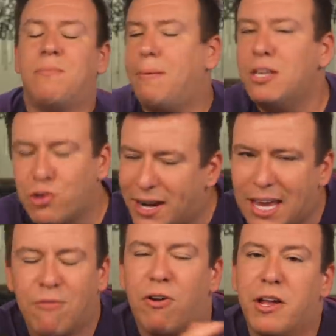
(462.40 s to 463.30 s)
that maybe you try to
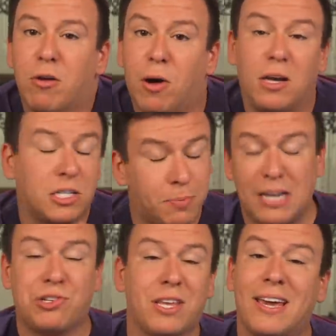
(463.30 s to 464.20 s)
get in front of your boss,
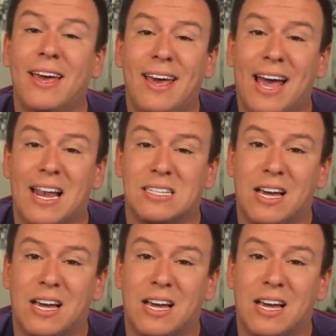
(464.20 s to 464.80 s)
especially at a